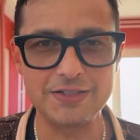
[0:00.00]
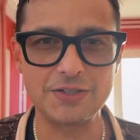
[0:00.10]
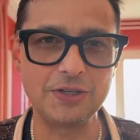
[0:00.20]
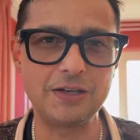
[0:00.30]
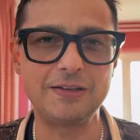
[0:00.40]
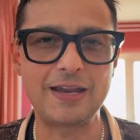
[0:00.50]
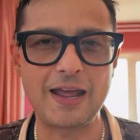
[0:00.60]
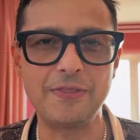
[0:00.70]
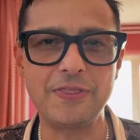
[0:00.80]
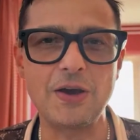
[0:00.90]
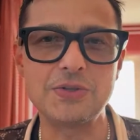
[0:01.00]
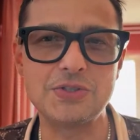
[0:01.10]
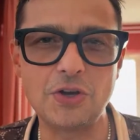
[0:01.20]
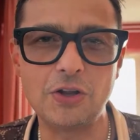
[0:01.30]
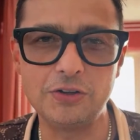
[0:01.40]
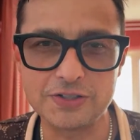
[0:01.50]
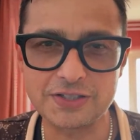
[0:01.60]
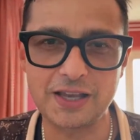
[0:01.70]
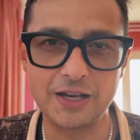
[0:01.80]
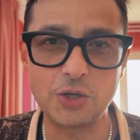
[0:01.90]
So the
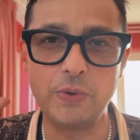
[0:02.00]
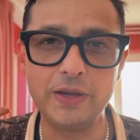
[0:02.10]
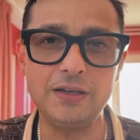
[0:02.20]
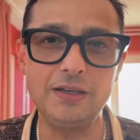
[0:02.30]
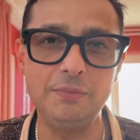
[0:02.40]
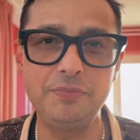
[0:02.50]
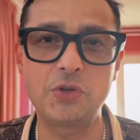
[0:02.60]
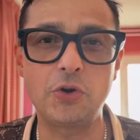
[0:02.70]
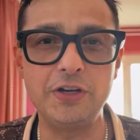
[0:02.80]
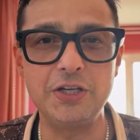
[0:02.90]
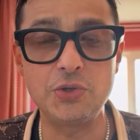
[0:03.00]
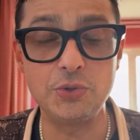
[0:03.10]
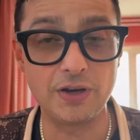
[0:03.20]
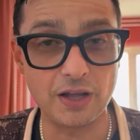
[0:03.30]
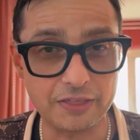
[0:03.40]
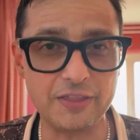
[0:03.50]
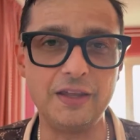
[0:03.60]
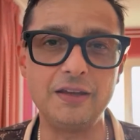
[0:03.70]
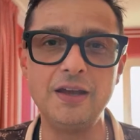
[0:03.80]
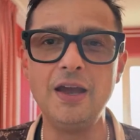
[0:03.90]
$10,000 can quickly turn into
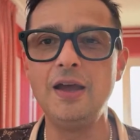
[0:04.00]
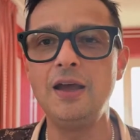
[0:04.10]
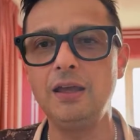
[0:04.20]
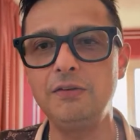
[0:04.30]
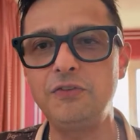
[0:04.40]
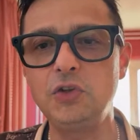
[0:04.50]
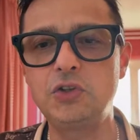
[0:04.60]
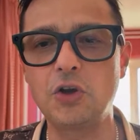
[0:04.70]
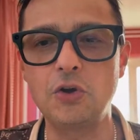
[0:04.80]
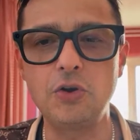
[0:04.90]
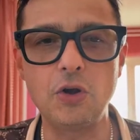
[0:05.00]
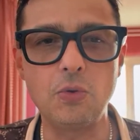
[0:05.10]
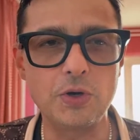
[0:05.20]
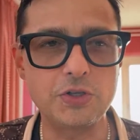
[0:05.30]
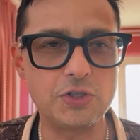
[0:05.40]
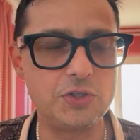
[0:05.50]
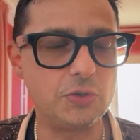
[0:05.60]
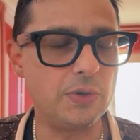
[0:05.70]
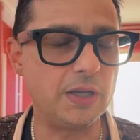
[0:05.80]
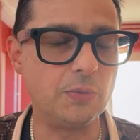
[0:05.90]
nothing if you don't know what you're
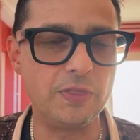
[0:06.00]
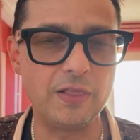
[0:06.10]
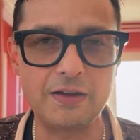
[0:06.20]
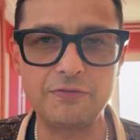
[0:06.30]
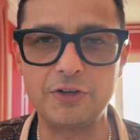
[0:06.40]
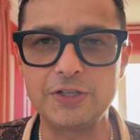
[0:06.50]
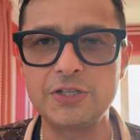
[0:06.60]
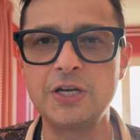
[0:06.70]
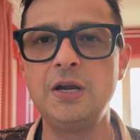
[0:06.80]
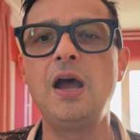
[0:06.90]
doing with leverage.